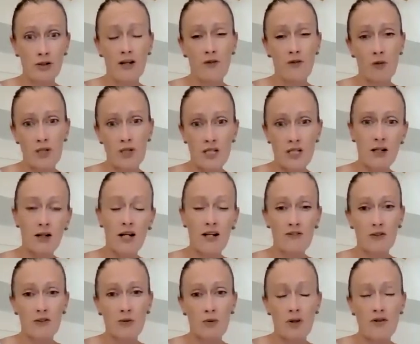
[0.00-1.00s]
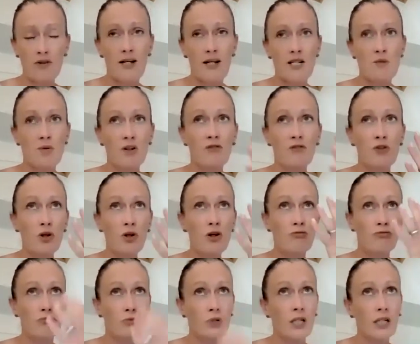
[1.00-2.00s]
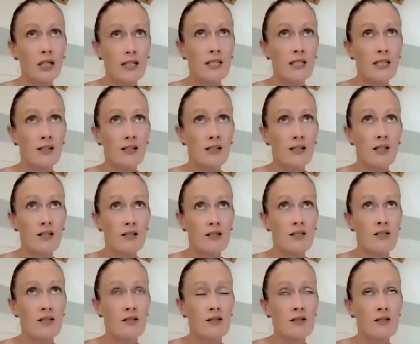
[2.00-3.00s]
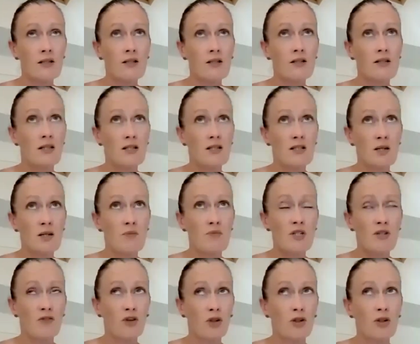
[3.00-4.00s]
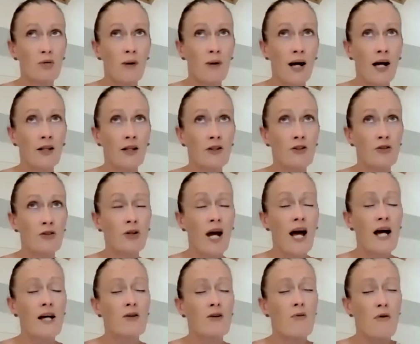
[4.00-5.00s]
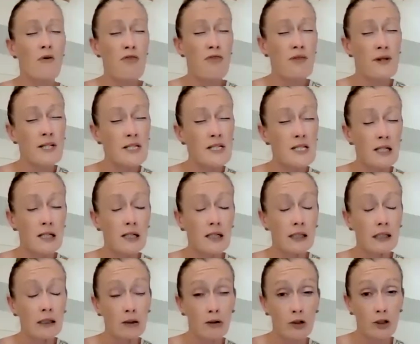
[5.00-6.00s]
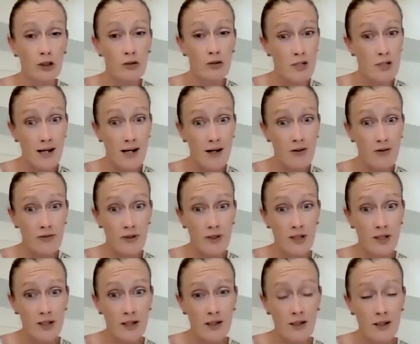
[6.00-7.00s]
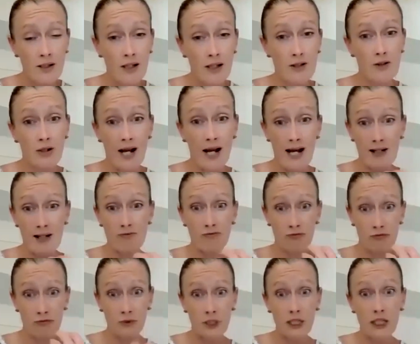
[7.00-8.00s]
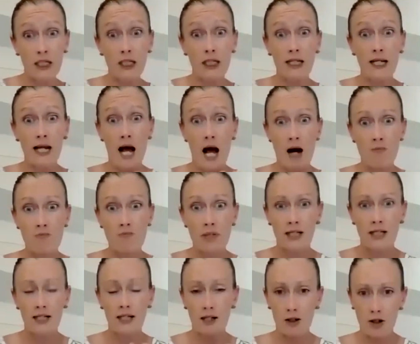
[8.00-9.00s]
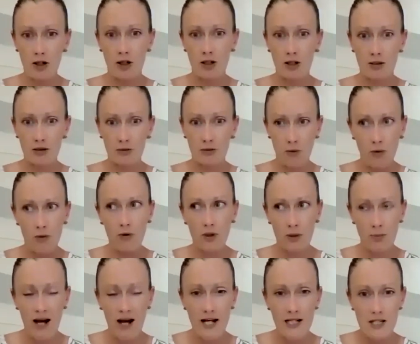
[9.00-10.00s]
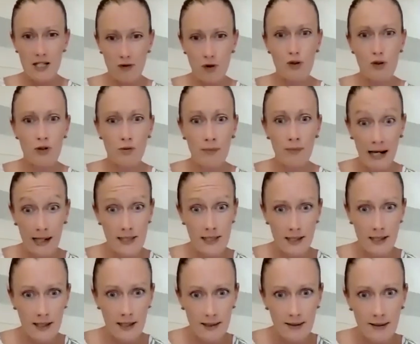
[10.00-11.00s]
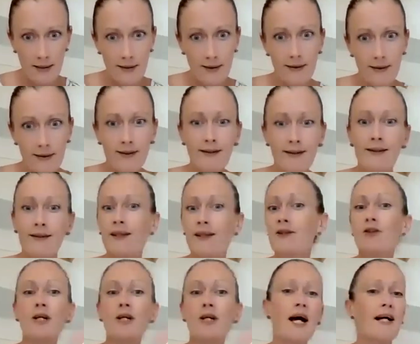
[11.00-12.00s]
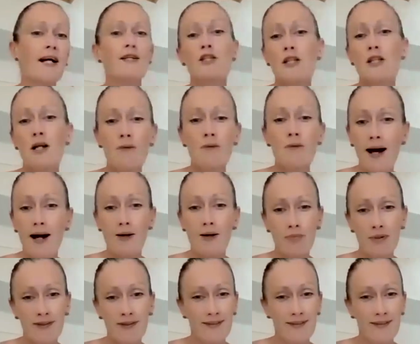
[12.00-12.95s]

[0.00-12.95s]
have a busy life and all the things. But if you're not really connected to the depths of who you are and you can't authentically look at yourself and you can't really humbly look at all the parts of your humanity, then you can't show up